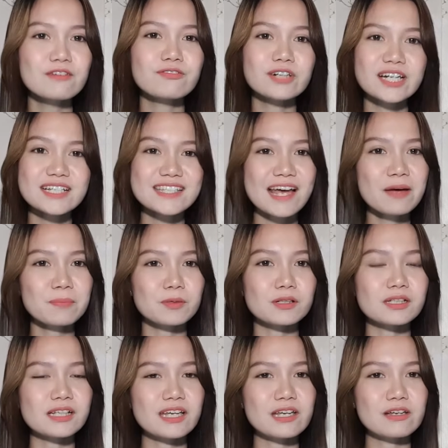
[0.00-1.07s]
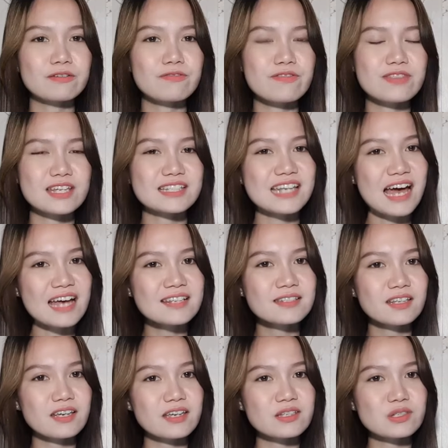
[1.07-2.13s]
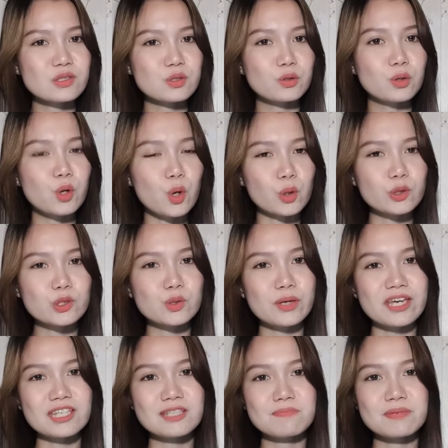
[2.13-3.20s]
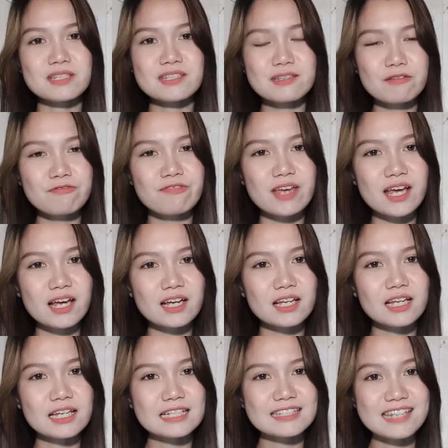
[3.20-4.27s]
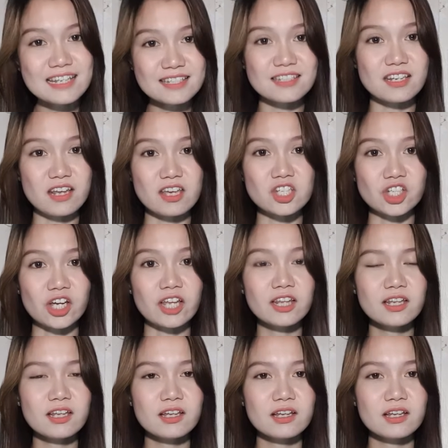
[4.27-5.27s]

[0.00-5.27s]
For example, if the task is to go to a specific destination,